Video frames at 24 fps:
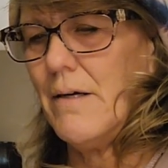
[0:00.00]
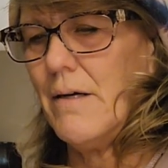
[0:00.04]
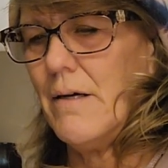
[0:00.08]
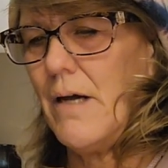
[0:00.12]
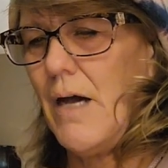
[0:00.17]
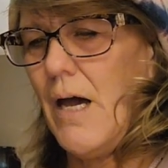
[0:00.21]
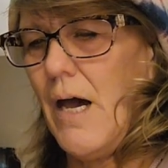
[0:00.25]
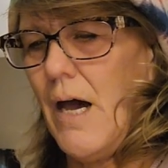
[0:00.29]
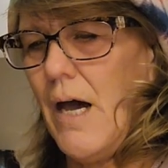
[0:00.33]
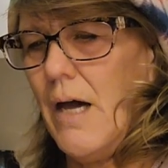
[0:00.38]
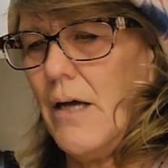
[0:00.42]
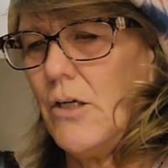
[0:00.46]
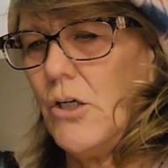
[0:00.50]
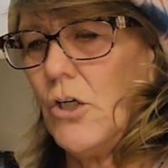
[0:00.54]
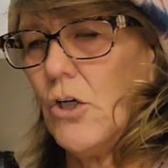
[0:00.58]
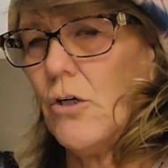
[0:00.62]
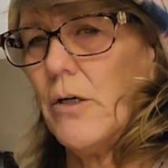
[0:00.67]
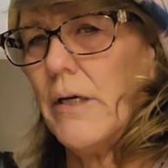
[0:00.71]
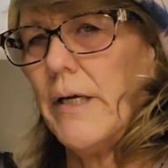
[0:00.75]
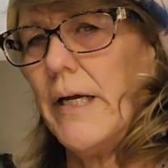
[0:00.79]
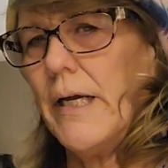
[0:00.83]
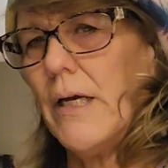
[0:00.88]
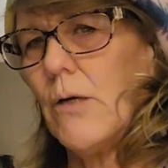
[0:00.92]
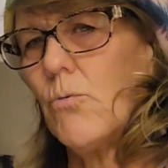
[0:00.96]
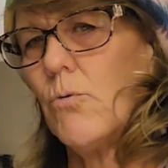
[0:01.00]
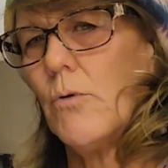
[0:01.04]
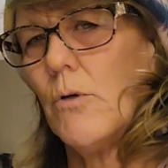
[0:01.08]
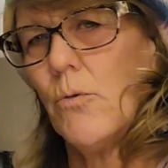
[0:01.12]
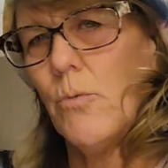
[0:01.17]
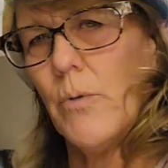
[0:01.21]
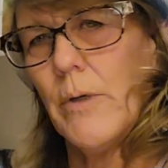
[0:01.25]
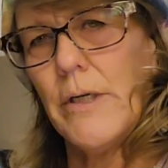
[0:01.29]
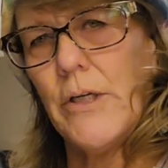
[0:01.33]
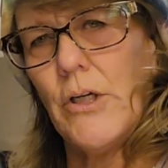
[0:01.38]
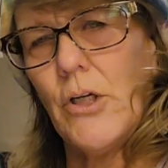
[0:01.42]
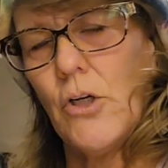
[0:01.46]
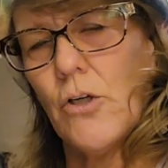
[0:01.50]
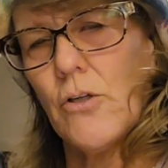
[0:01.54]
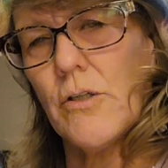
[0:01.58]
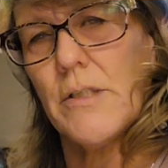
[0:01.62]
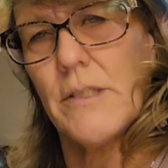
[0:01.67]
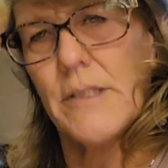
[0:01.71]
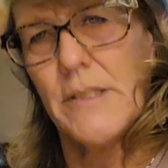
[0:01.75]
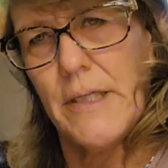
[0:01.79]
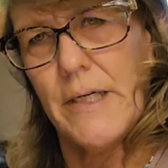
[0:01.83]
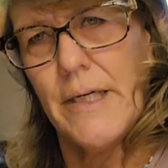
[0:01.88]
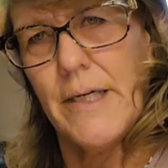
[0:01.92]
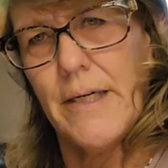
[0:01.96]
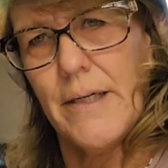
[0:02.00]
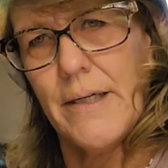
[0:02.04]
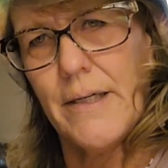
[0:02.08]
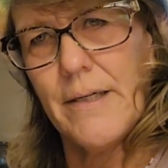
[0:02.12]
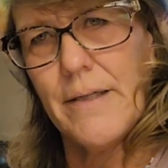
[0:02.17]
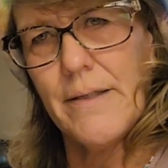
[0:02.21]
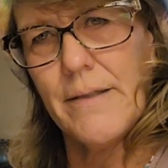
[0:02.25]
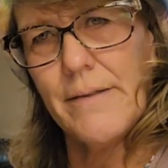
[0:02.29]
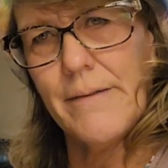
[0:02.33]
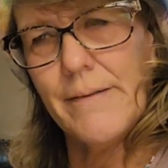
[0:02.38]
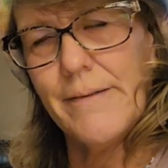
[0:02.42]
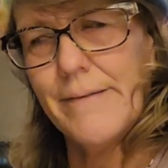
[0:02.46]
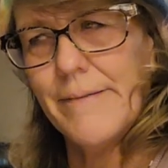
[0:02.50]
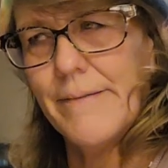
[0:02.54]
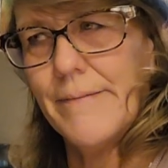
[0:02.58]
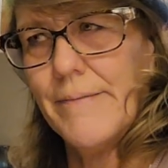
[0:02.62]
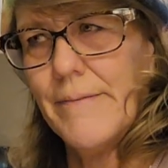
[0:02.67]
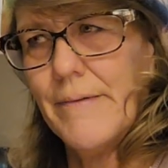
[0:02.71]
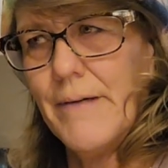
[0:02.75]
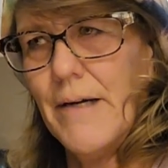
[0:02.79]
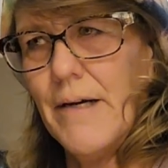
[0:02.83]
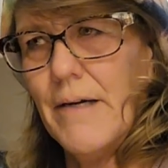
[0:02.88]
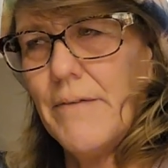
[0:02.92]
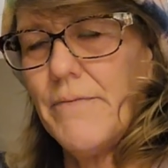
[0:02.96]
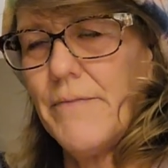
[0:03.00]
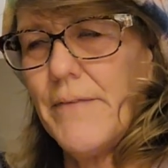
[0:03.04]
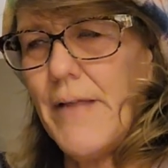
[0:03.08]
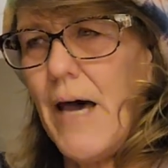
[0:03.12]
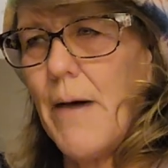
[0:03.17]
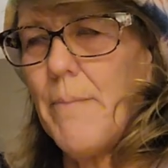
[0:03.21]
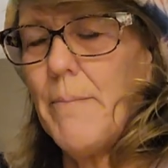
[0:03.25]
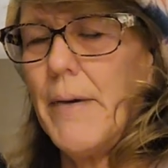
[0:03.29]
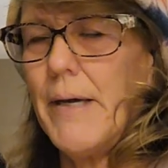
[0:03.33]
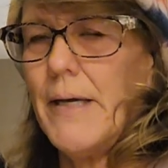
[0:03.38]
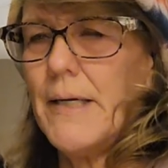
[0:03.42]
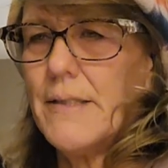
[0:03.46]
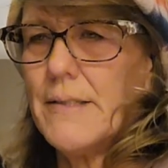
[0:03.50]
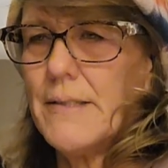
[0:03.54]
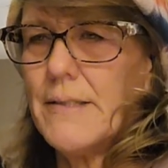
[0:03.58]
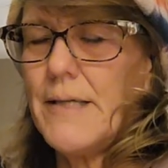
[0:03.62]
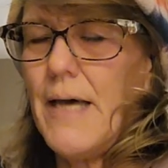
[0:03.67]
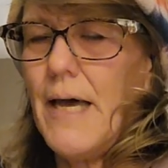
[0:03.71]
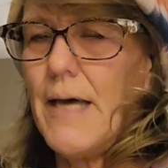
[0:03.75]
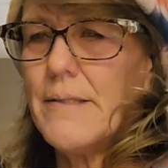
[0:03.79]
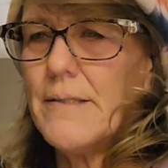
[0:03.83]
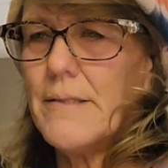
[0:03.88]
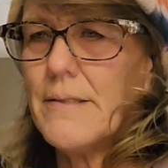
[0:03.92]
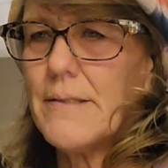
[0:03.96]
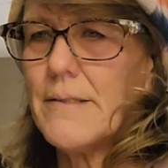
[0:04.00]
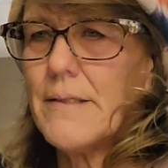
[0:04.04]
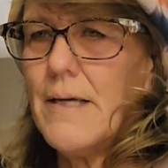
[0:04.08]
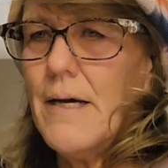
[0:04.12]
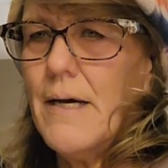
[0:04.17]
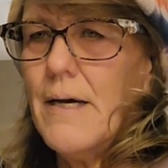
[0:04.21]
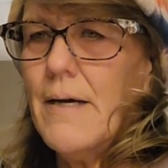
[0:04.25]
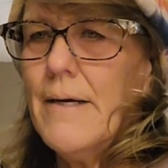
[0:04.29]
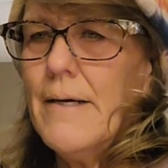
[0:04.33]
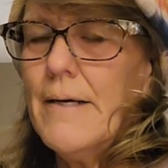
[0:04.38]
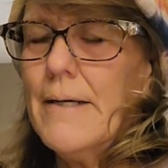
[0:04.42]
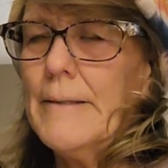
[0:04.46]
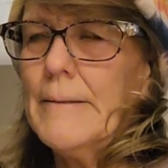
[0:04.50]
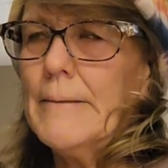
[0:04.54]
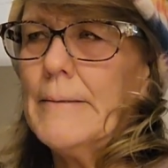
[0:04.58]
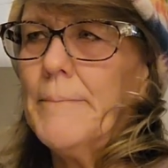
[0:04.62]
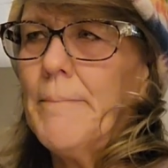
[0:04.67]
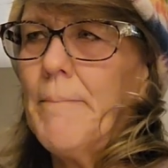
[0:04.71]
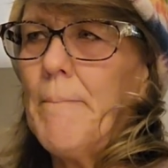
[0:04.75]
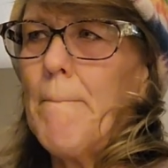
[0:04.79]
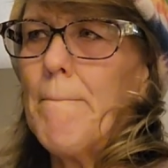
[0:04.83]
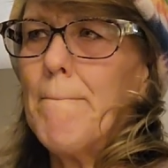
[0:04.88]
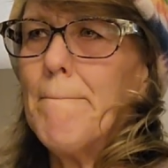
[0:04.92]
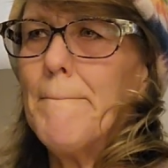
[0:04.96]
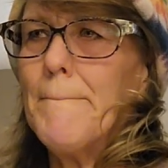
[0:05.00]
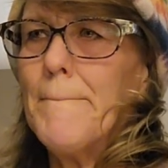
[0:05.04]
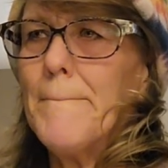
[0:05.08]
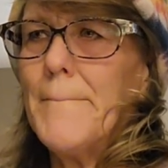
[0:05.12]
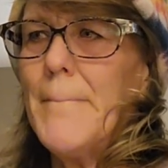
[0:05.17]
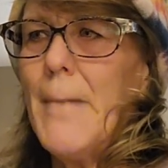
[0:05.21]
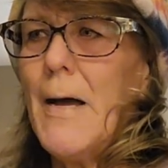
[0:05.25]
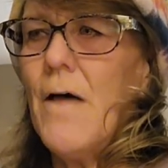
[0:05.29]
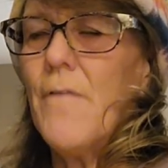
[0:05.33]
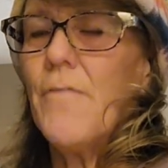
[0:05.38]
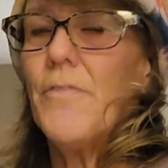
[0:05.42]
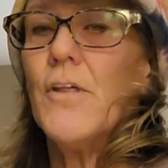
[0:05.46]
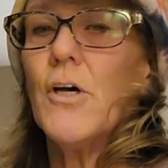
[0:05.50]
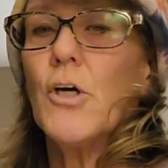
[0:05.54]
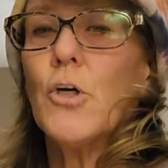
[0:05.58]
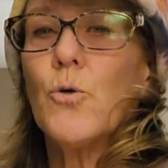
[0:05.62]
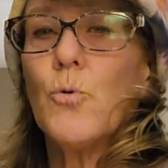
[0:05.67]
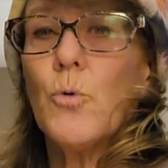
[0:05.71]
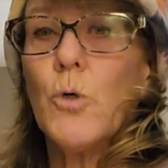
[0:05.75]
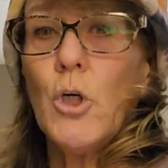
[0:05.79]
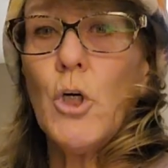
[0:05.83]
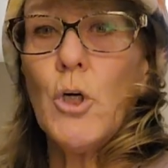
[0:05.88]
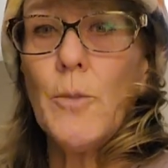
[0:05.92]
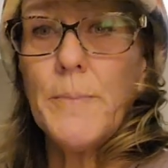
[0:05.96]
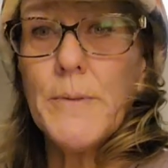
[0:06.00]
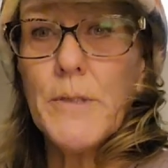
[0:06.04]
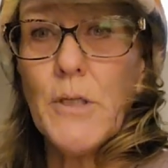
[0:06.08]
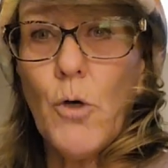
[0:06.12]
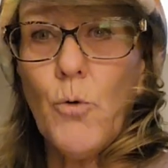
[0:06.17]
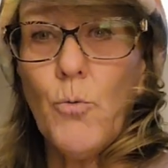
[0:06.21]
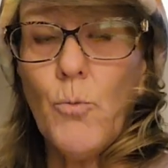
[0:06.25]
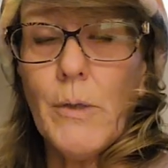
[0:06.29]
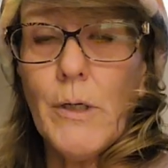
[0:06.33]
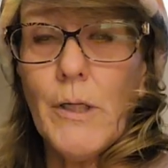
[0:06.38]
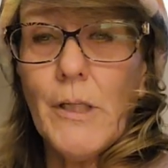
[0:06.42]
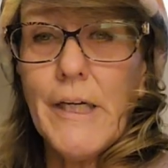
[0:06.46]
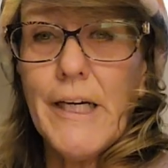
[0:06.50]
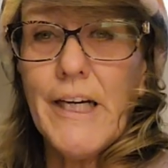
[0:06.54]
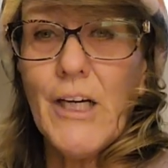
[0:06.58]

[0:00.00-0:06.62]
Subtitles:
at your equal when you're sick, if that makes sense. The groups are really